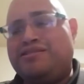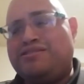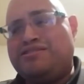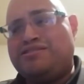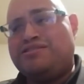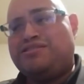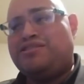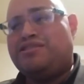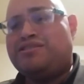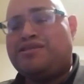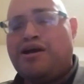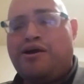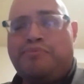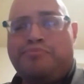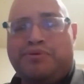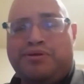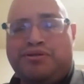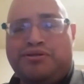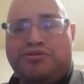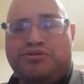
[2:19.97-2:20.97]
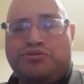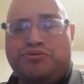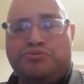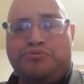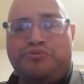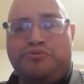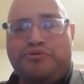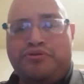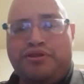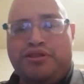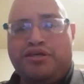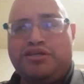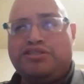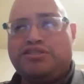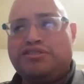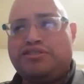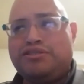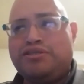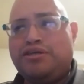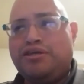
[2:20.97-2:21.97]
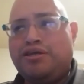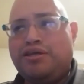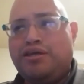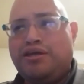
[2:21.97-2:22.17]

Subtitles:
this is just how I'm going to do this